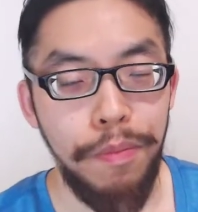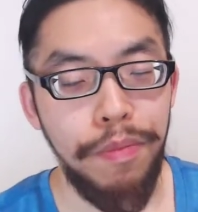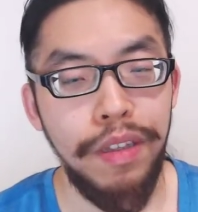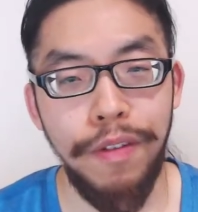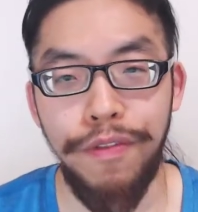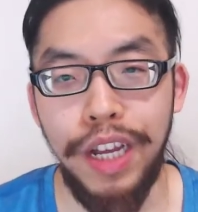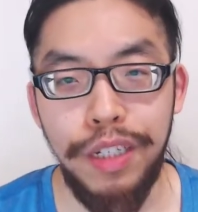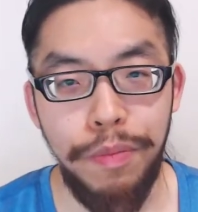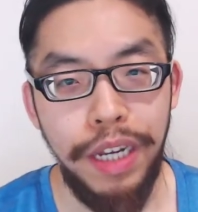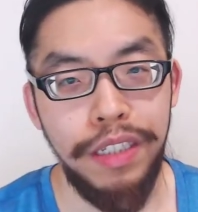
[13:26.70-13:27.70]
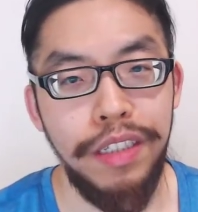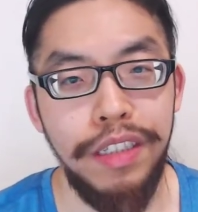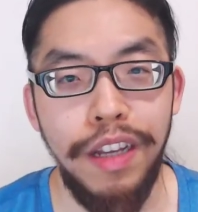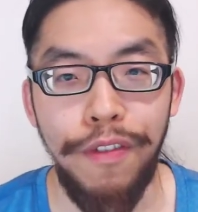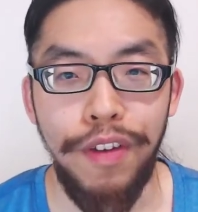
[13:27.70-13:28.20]
flashbacks and
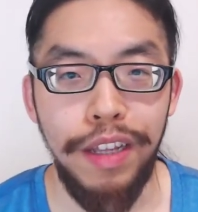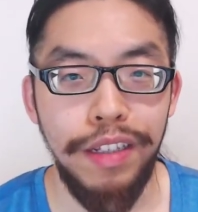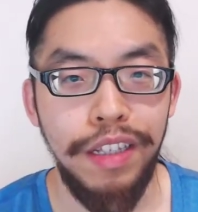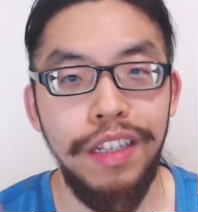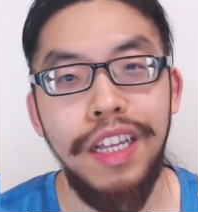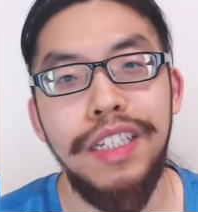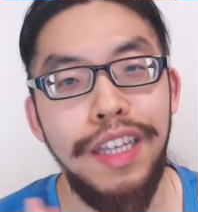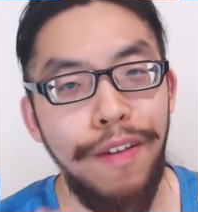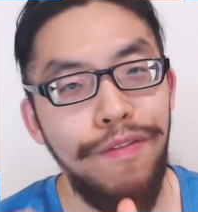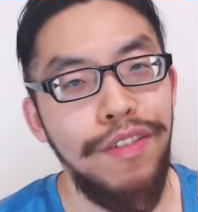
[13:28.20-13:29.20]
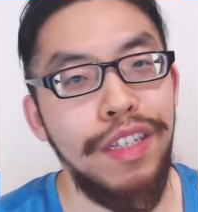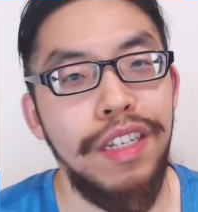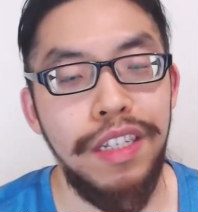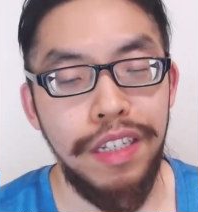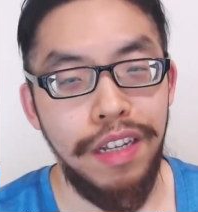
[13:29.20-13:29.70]
stuff, and less
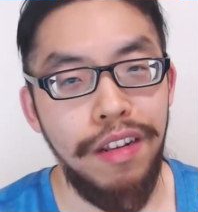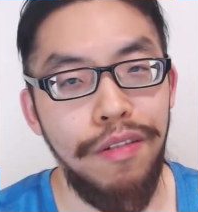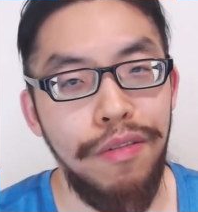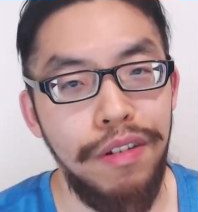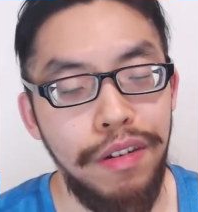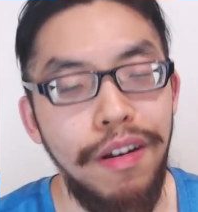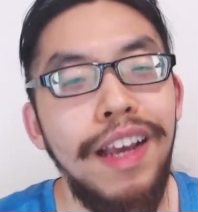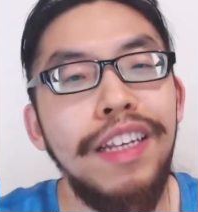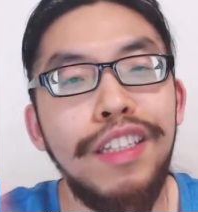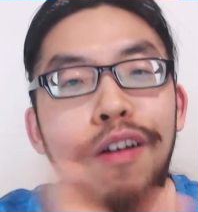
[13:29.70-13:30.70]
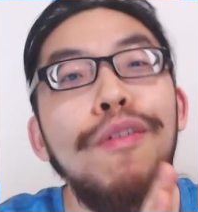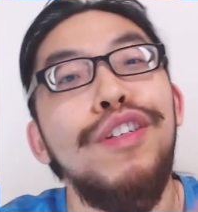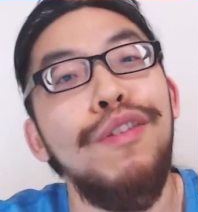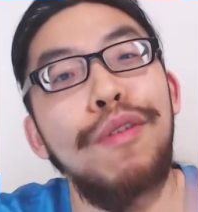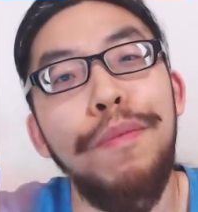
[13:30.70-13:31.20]
emphasis on the origin. I guess the
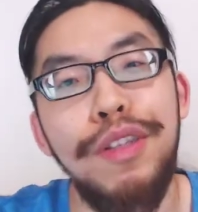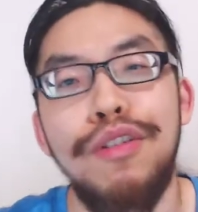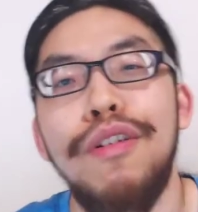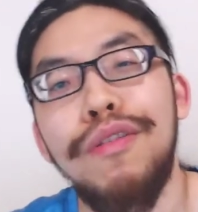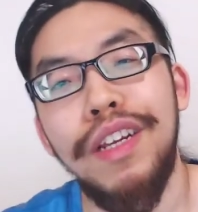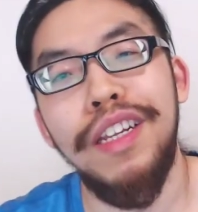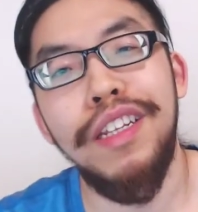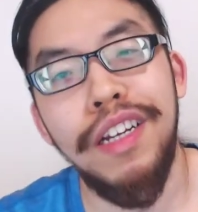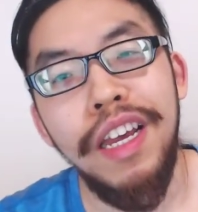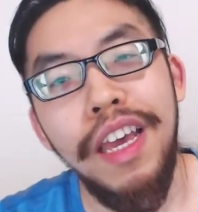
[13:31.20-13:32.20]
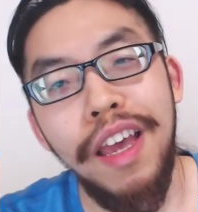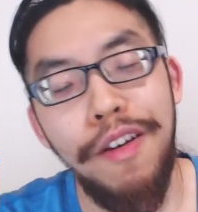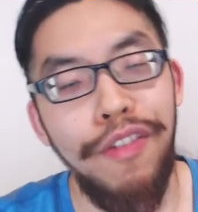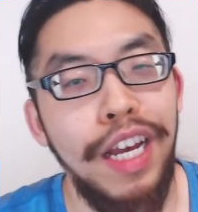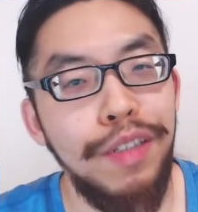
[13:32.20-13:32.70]
origin will be told in the
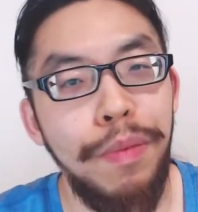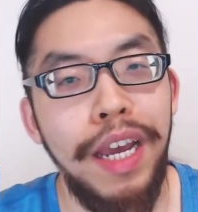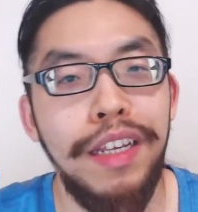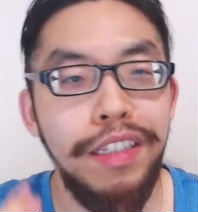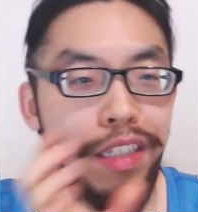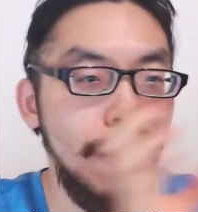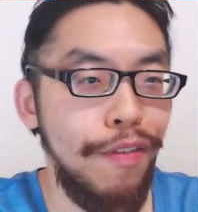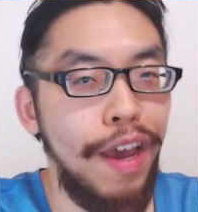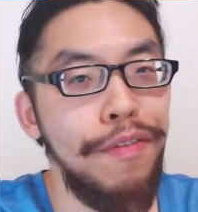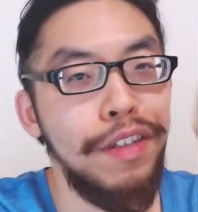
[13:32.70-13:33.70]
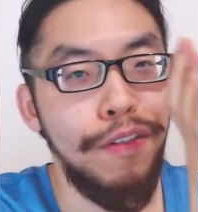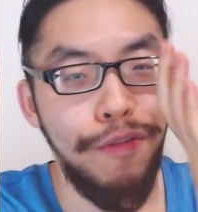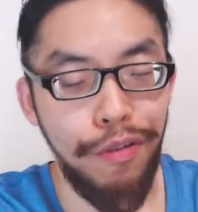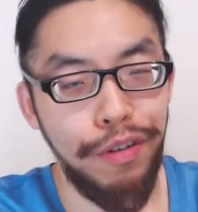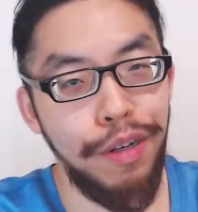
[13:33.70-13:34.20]
flashback instead of having the
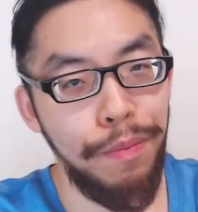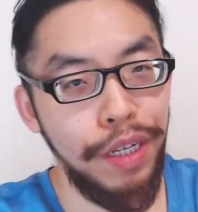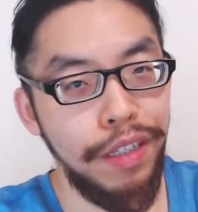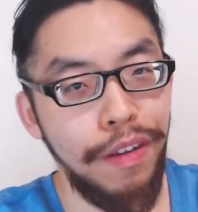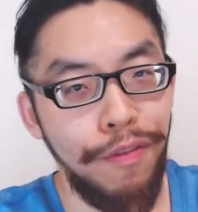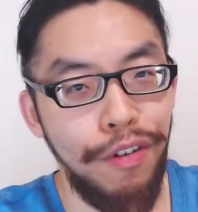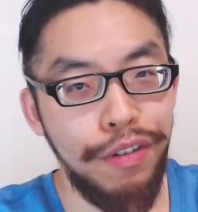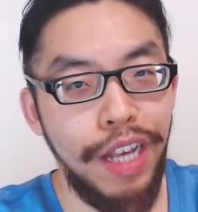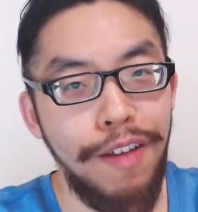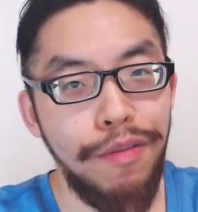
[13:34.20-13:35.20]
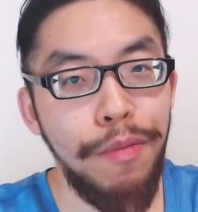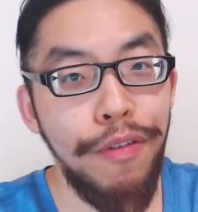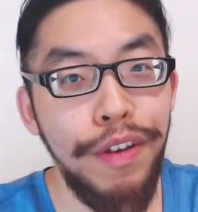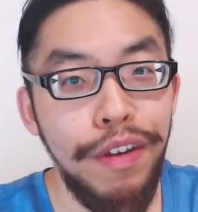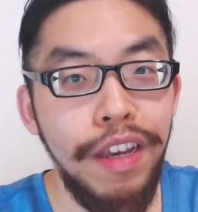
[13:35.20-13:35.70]
origin being the first half of the
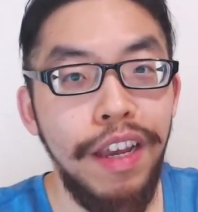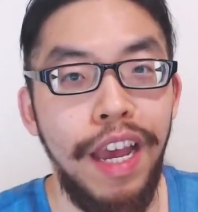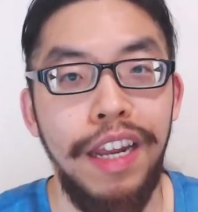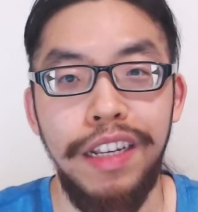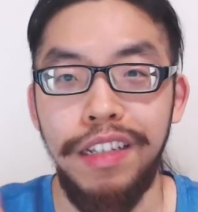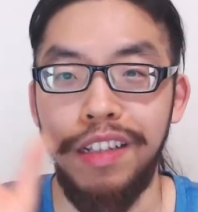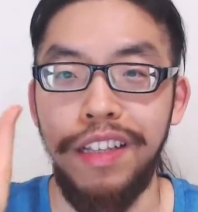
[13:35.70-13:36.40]
movie and then